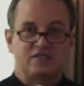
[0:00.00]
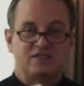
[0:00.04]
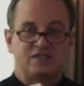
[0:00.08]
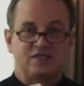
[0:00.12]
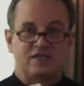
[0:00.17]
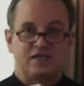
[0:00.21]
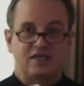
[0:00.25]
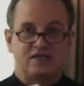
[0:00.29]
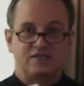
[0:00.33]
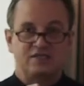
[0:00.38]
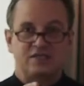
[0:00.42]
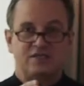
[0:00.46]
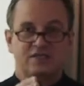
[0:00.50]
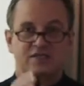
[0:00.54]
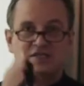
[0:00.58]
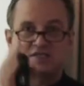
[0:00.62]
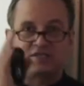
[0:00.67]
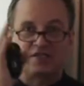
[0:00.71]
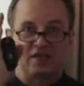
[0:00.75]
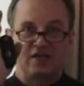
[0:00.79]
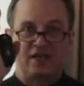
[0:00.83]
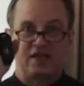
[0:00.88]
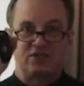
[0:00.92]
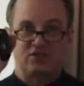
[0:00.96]
existing
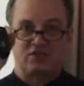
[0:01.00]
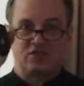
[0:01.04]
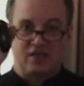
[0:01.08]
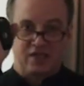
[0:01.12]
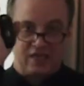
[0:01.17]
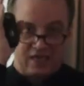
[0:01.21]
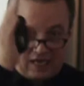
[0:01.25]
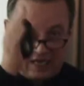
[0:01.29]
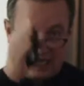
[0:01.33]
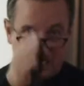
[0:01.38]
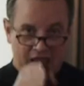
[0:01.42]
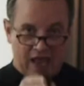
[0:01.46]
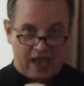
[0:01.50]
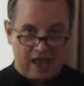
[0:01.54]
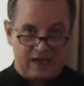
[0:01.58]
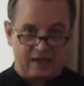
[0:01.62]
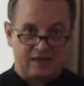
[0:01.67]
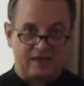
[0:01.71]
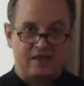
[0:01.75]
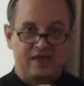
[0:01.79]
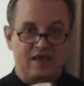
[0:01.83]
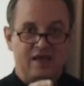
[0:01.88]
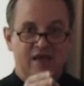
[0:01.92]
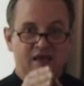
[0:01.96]
denture that he liked,
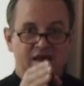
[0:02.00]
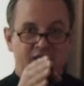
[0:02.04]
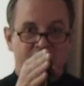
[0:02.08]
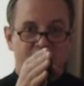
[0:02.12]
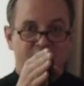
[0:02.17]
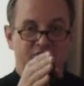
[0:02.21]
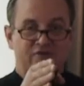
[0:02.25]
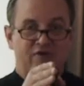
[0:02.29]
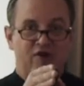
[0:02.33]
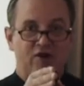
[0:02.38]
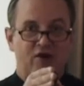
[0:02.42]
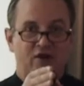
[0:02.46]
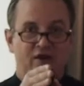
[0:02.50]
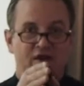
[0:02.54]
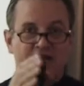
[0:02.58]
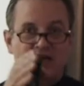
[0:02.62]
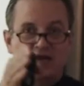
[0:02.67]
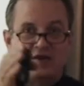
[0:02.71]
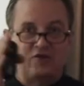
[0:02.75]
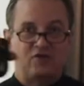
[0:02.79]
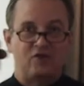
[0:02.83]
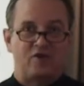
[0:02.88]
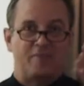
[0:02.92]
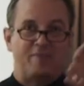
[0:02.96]
converted it
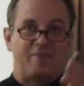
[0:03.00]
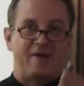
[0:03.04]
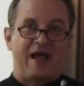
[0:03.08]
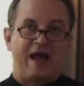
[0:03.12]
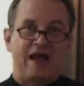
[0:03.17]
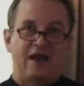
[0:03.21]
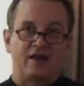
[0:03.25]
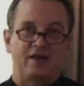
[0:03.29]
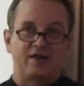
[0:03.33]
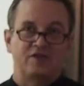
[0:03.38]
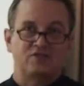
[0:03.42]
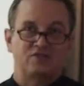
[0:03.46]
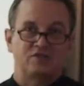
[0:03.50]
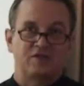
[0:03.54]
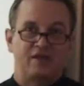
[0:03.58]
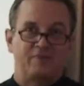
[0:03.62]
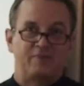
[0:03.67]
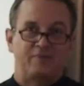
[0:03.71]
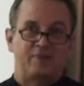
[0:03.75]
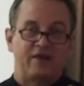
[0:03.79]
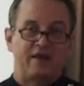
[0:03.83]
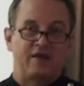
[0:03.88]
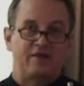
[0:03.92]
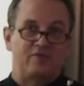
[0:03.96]
into a palatless
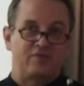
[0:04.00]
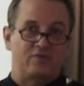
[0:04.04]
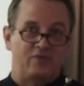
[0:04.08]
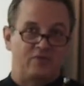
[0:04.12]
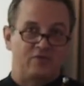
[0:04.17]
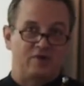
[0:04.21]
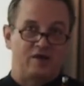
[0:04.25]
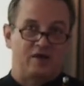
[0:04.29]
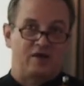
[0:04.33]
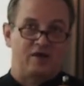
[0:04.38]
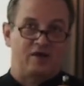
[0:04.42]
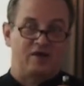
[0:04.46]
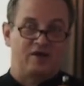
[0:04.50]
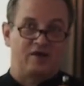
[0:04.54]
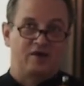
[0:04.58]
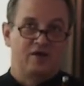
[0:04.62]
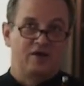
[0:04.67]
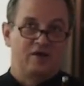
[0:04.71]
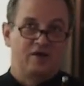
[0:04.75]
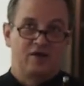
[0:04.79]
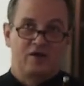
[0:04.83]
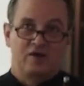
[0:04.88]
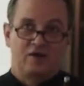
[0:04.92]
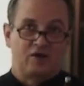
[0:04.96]
implant
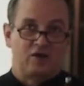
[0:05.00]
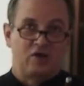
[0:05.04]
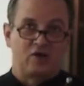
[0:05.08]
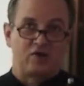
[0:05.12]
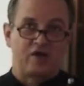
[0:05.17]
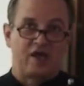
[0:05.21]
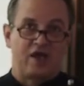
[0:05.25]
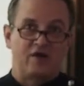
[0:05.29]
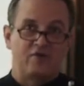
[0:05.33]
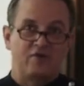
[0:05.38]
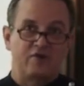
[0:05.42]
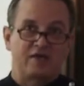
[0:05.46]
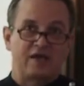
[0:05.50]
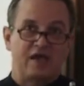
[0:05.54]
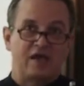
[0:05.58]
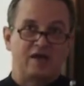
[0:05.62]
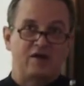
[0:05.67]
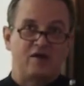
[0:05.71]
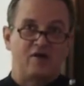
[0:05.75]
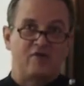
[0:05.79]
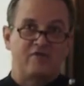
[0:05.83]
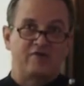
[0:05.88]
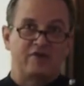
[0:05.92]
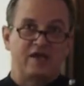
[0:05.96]
locator retained
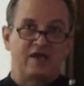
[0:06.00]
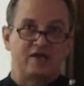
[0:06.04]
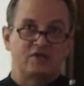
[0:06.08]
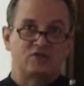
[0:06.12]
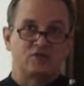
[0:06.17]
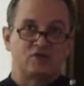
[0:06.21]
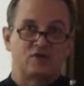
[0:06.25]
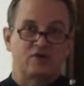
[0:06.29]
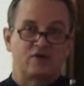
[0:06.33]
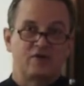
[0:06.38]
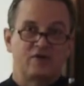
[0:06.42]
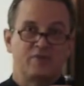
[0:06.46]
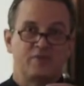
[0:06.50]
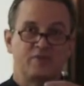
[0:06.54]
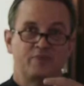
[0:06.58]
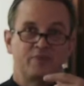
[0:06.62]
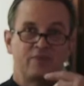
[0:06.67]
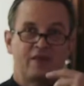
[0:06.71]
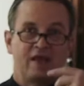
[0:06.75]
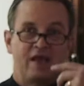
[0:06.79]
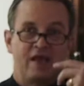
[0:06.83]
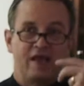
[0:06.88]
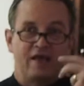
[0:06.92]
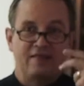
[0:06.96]
overdenture,
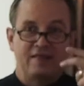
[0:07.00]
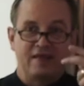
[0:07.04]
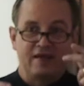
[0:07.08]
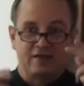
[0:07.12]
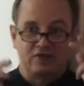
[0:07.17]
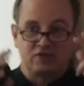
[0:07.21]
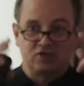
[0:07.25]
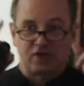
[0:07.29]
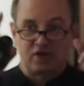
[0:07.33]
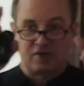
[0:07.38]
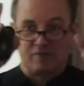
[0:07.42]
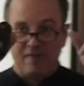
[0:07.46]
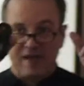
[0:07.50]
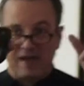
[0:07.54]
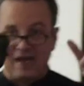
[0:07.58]
and then made a